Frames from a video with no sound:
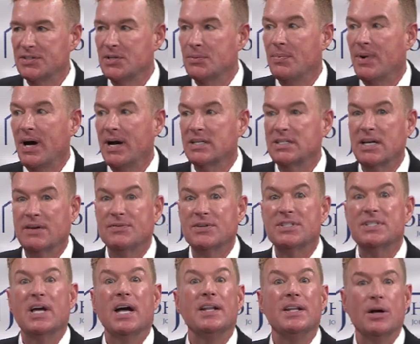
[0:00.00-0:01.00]
The buyers have to
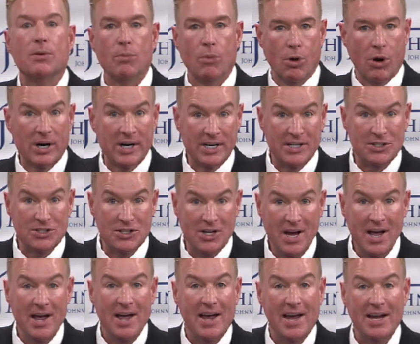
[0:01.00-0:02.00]
sign their mortgage
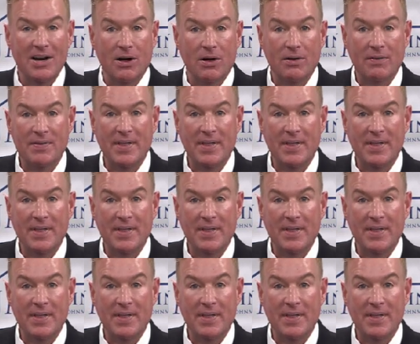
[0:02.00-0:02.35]
and all